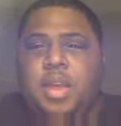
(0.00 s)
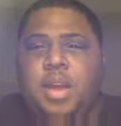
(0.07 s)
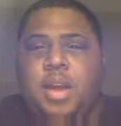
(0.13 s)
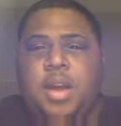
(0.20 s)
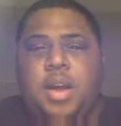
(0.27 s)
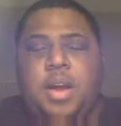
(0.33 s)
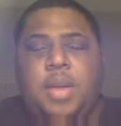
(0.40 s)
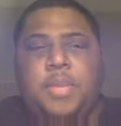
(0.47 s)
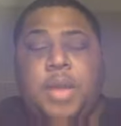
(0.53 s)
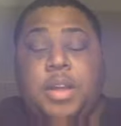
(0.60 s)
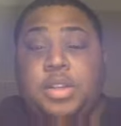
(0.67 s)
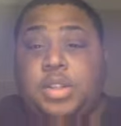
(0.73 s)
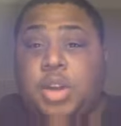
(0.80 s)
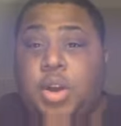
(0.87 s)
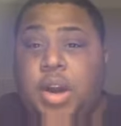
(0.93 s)
that
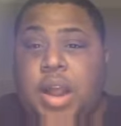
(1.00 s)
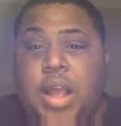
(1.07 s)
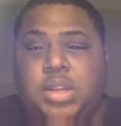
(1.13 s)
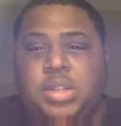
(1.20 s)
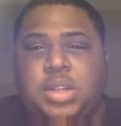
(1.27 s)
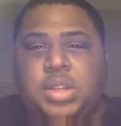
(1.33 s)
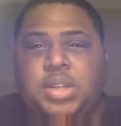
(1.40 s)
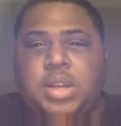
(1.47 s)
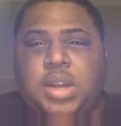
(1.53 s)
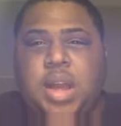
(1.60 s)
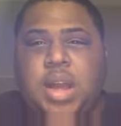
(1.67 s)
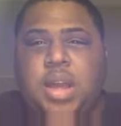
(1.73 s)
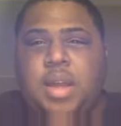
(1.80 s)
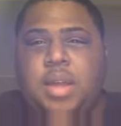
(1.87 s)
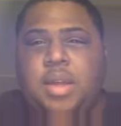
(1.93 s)
started actually
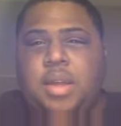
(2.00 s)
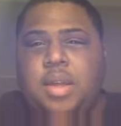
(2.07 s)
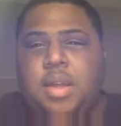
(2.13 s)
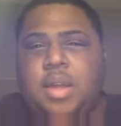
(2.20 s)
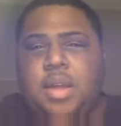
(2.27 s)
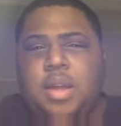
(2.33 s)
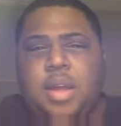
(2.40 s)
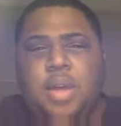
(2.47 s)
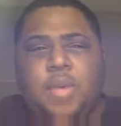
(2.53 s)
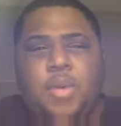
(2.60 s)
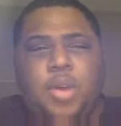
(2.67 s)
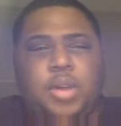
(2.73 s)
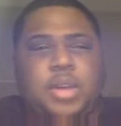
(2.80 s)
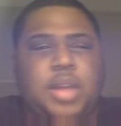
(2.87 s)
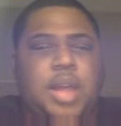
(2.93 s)
today, and
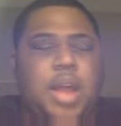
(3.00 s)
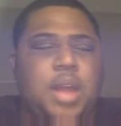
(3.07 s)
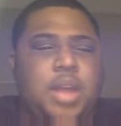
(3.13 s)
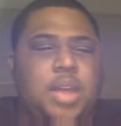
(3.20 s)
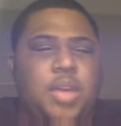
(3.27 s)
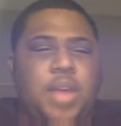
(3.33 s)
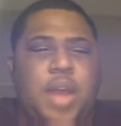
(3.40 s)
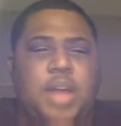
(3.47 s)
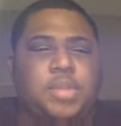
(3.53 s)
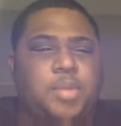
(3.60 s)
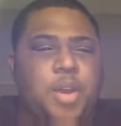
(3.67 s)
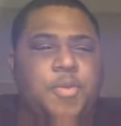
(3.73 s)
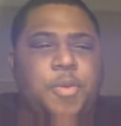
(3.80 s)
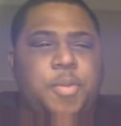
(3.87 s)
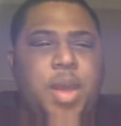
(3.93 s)
wanted to kind of give you guys some
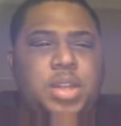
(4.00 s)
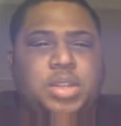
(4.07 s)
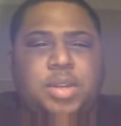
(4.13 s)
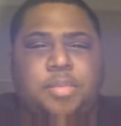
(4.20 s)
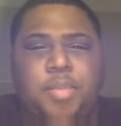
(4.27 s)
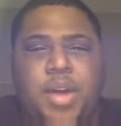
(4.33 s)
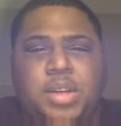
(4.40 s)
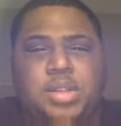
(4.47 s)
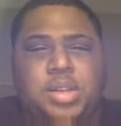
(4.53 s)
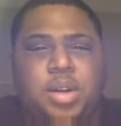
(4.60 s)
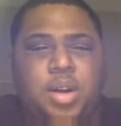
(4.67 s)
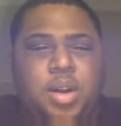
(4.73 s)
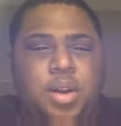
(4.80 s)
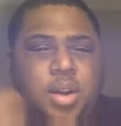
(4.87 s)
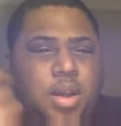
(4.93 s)
information based
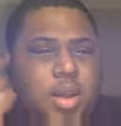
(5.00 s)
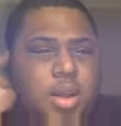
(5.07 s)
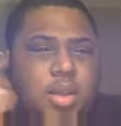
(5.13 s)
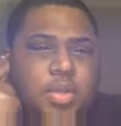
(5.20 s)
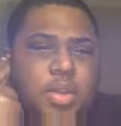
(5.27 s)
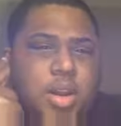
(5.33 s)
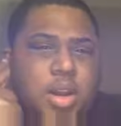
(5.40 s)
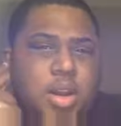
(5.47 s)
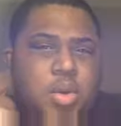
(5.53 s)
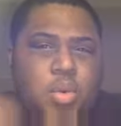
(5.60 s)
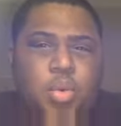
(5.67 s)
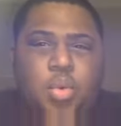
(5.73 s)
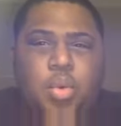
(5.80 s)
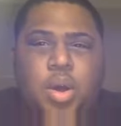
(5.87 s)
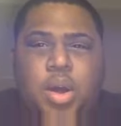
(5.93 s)
on the
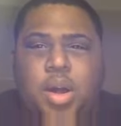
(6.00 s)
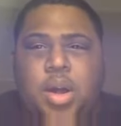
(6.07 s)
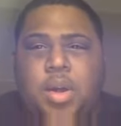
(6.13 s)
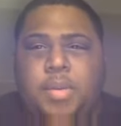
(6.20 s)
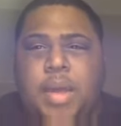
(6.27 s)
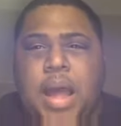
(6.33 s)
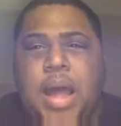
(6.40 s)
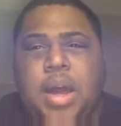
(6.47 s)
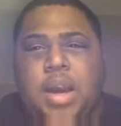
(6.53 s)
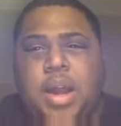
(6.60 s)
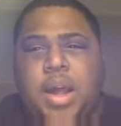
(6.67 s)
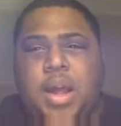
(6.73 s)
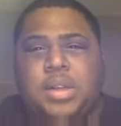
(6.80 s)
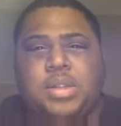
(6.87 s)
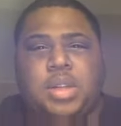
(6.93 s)
new
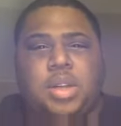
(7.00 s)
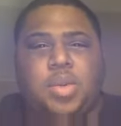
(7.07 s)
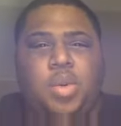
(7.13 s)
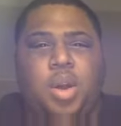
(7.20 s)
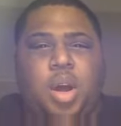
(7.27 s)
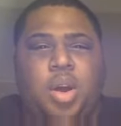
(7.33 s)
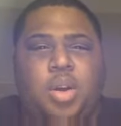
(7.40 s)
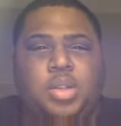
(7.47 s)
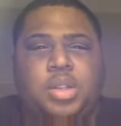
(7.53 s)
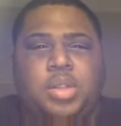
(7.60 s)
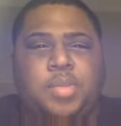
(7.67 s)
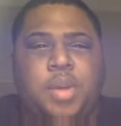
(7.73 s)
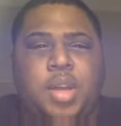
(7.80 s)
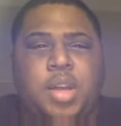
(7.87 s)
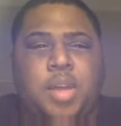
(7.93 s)
guidelines and new laws
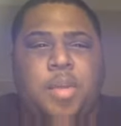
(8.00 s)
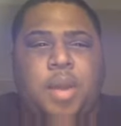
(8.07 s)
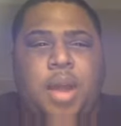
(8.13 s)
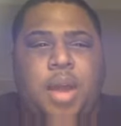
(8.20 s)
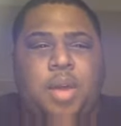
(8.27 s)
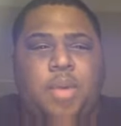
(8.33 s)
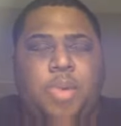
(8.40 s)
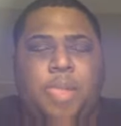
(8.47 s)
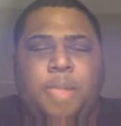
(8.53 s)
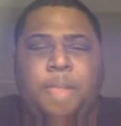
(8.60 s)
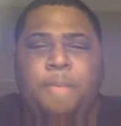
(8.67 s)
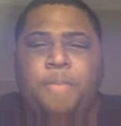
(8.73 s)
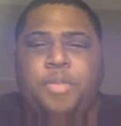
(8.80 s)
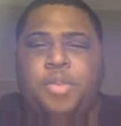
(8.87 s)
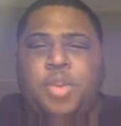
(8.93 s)
that's been coming out,
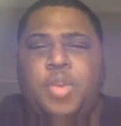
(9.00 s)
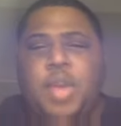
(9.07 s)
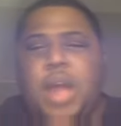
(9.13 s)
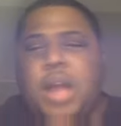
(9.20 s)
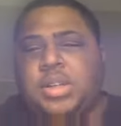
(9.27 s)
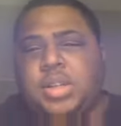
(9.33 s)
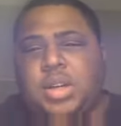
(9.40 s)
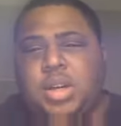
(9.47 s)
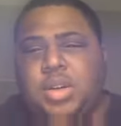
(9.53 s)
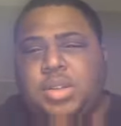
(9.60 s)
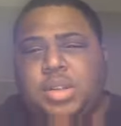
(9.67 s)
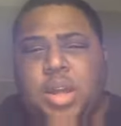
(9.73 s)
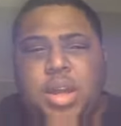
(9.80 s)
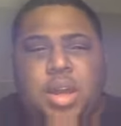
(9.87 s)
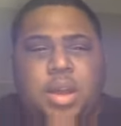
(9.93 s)
so you guys can
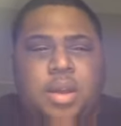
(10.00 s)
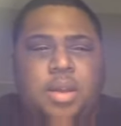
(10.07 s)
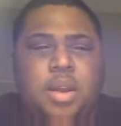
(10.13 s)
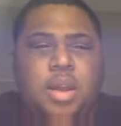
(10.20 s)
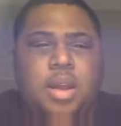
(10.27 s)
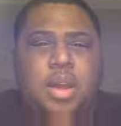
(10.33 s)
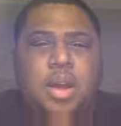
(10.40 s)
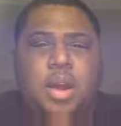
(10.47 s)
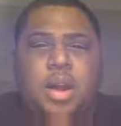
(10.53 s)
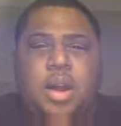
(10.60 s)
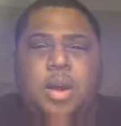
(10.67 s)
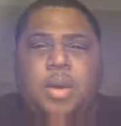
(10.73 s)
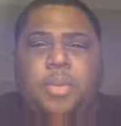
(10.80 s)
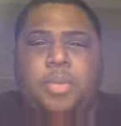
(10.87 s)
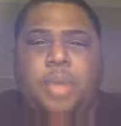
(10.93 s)
understand
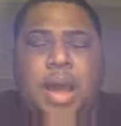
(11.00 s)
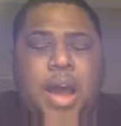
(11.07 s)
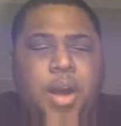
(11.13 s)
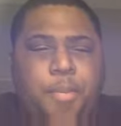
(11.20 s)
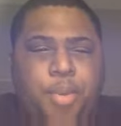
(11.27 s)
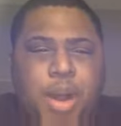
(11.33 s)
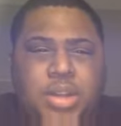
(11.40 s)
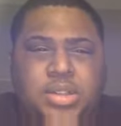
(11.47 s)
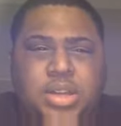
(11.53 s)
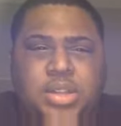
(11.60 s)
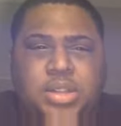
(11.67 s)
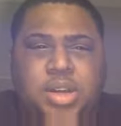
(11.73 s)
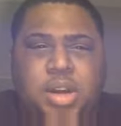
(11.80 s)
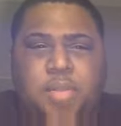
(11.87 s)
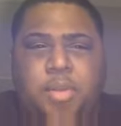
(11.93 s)
how the process
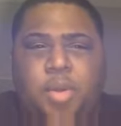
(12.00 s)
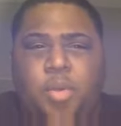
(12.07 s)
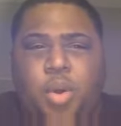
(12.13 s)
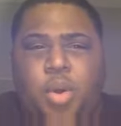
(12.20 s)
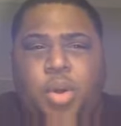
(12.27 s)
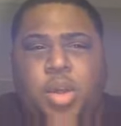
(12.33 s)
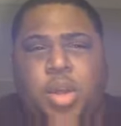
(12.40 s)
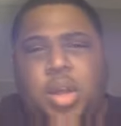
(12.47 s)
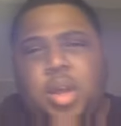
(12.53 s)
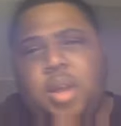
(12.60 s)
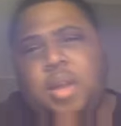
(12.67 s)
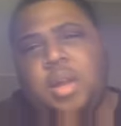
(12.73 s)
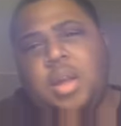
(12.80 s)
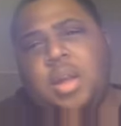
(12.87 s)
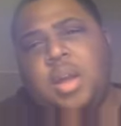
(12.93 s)
is going to be
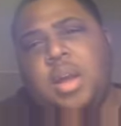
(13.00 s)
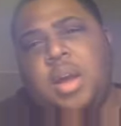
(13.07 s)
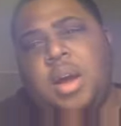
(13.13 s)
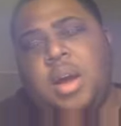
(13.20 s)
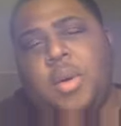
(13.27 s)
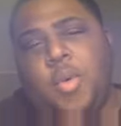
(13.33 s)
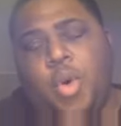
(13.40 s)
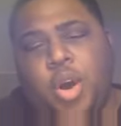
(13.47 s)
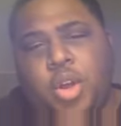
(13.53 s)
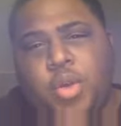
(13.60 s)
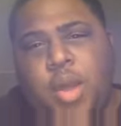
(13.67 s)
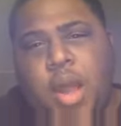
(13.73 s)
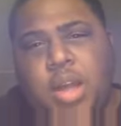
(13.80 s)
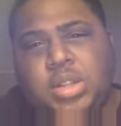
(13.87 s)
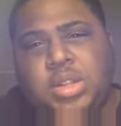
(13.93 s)
working. Where do
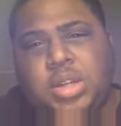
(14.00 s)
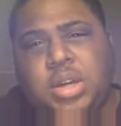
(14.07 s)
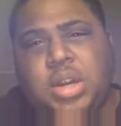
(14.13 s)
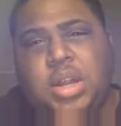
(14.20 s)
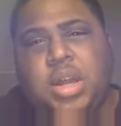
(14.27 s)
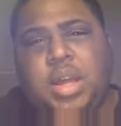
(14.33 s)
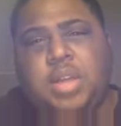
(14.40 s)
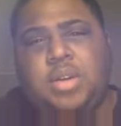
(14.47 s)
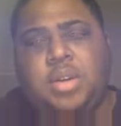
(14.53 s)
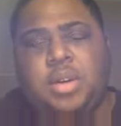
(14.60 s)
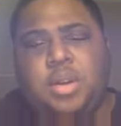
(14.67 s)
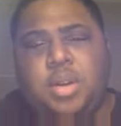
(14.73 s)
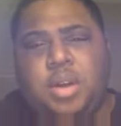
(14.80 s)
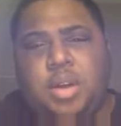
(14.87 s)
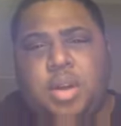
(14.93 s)
you actually need to get your